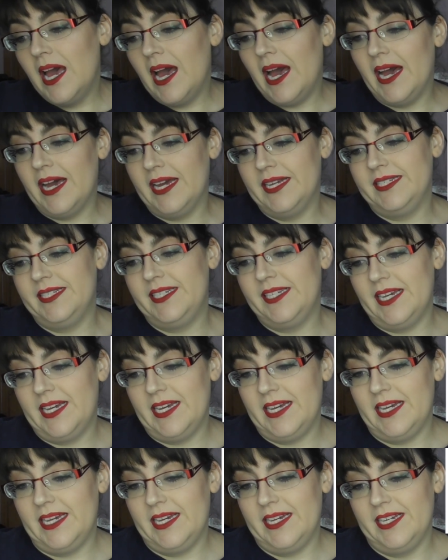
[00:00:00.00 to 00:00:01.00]
and
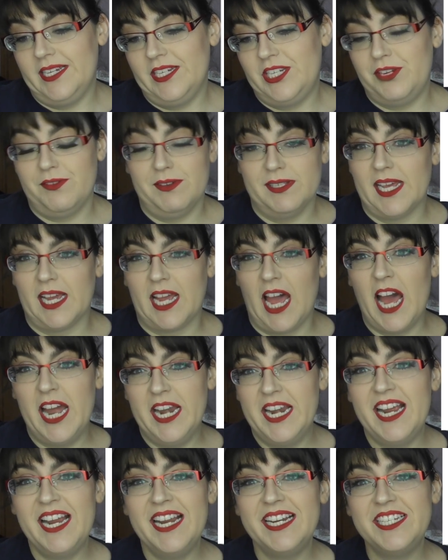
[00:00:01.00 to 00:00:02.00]
she was like, I
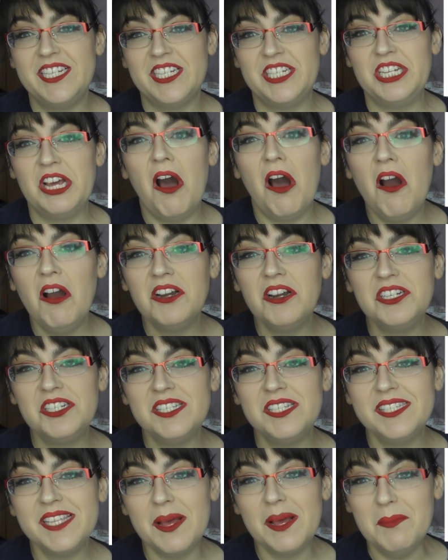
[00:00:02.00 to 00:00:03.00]
need to talk
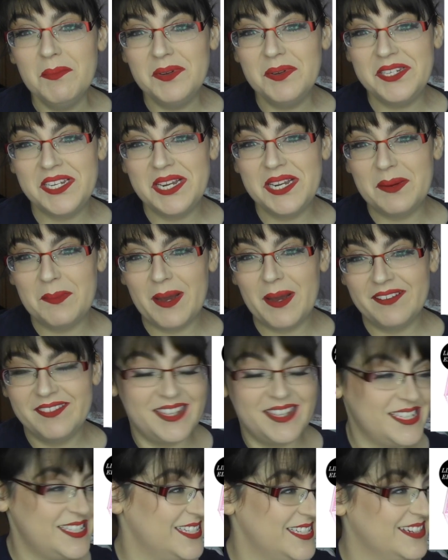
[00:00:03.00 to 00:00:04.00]
to somebody about
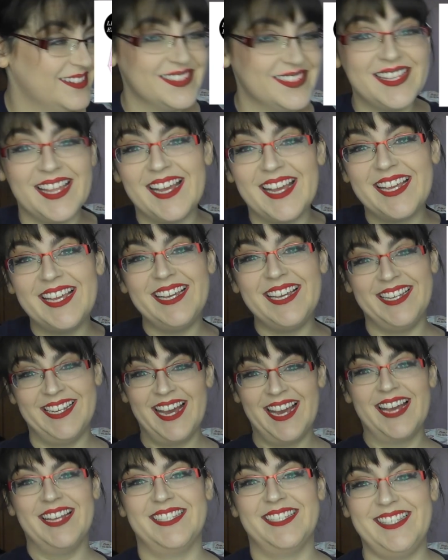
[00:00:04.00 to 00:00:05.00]
this, and I was like,
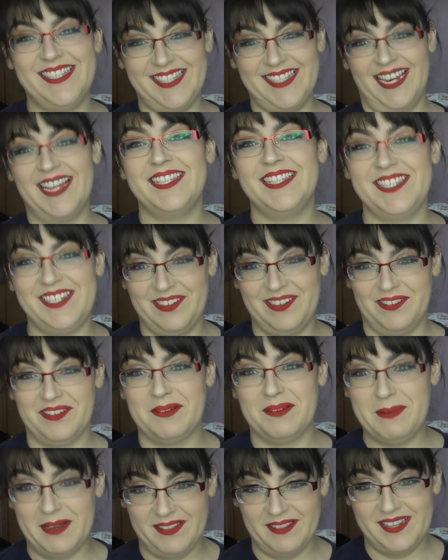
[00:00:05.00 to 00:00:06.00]
yes, let's talk
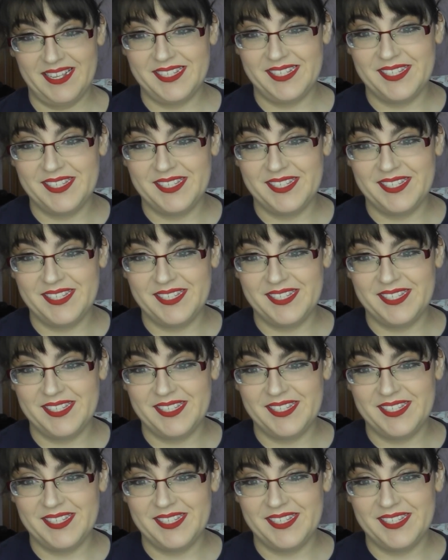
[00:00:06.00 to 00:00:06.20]
about this.